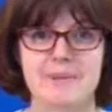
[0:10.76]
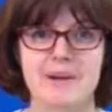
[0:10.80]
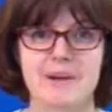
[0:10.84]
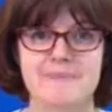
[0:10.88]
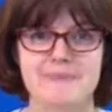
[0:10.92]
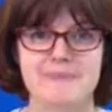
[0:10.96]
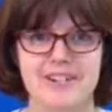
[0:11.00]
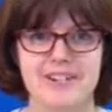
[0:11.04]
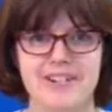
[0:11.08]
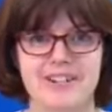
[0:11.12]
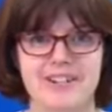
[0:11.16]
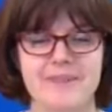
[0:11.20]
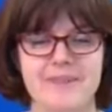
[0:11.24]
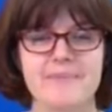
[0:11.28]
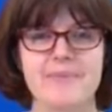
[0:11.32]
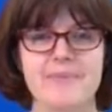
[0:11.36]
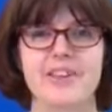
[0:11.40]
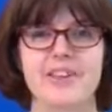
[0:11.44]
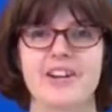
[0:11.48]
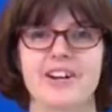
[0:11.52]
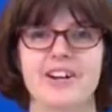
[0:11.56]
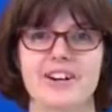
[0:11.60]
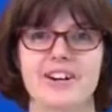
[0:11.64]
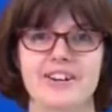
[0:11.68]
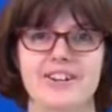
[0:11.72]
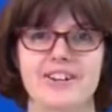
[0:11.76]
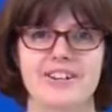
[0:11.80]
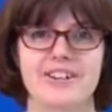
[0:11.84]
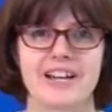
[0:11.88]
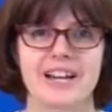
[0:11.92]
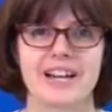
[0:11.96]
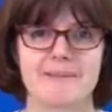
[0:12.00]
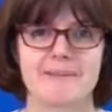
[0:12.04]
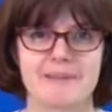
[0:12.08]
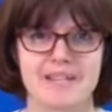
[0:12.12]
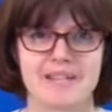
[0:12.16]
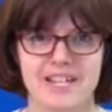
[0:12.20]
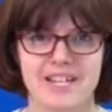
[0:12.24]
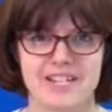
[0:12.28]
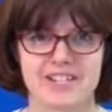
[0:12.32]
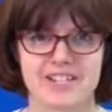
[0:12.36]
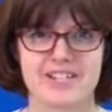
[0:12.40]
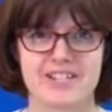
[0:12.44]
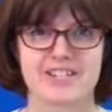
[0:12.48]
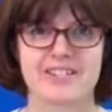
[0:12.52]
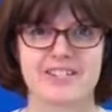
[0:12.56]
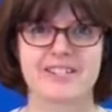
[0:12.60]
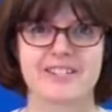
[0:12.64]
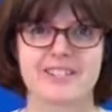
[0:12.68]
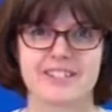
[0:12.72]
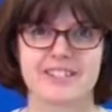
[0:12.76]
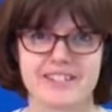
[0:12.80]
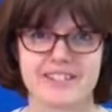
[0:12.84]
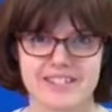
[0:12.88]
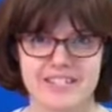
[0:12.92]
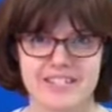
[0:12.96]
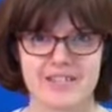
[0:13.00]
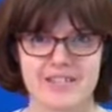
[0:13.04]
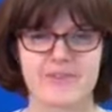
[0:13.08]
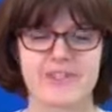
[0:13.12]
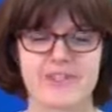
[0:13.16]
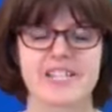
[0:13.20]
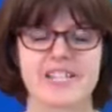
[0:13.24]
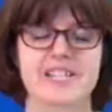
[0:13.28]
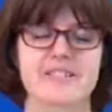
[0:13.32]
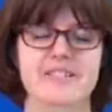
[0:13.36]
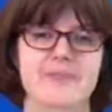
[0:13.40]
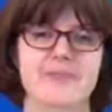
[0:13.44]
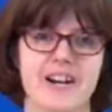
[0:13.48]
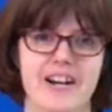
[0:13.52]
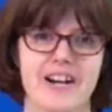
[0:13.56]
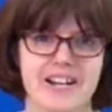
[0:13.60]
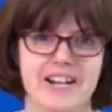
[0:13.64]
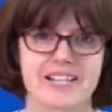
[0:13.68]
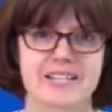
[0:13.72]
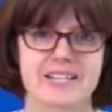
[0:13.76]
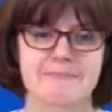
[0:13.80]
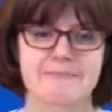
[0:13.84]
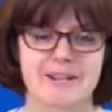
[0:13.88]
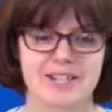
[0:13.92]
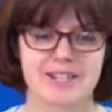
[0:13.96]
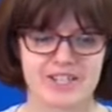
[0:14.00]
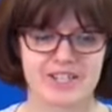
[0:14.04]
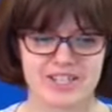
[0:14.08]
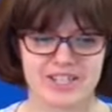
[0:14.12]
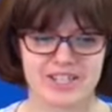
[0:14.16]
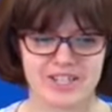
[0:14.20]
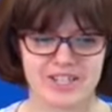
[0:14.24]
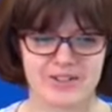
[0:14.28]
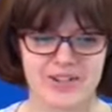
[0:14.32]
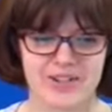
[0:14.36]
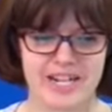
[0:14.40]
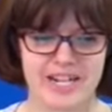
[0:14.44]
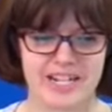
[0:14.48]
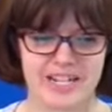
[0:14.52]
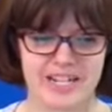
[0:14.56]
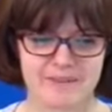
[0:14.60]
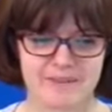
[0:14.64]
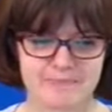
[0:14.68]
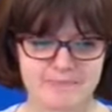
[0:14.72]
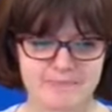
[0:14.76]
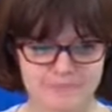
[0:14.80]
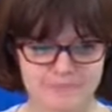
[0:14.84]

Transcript: webinar on applications and CVs for higher specialty training.